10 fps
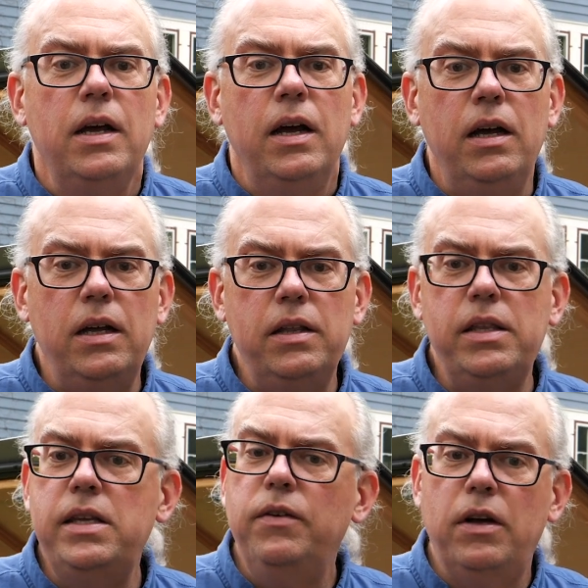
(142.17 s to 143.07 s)
uh,
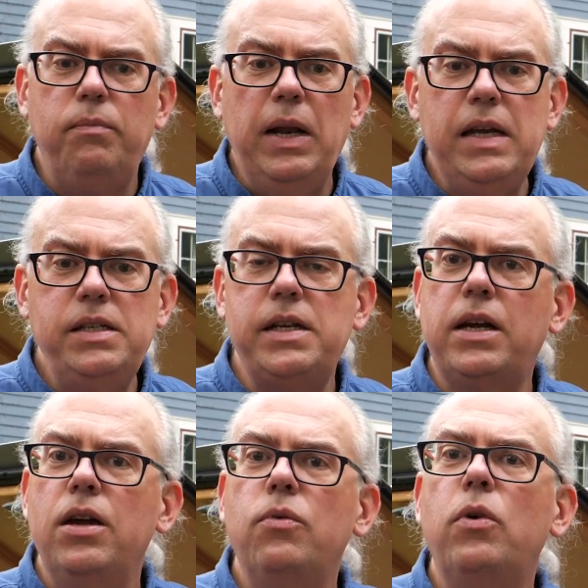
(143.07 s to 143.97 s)
the uh,
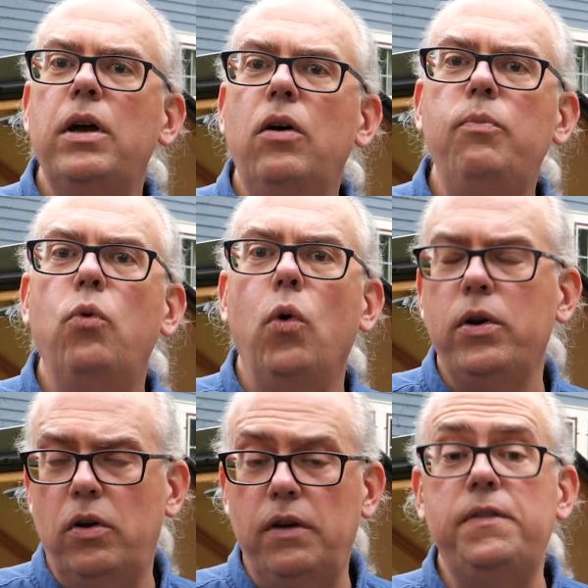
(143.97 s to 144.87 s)
plastic will help
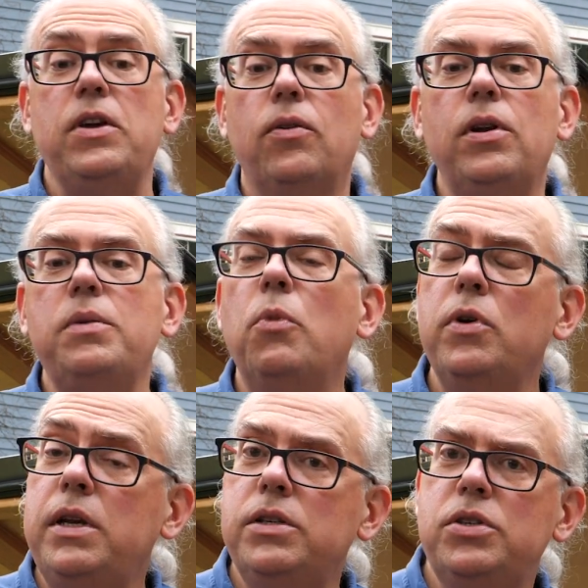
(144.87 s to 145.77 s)
ward off the early
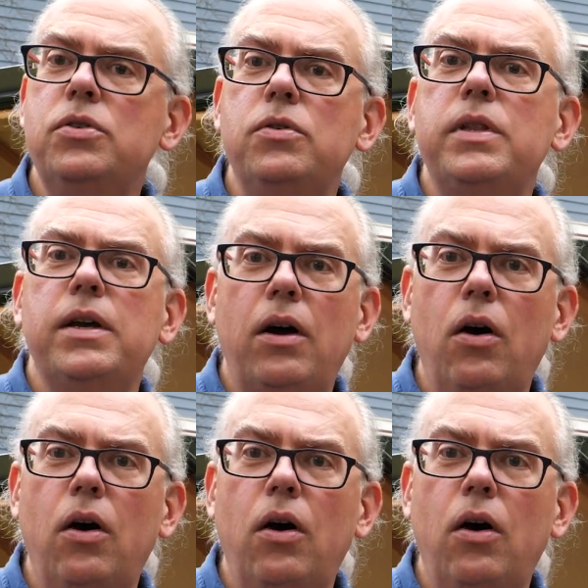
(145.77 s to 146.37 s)
morning dew that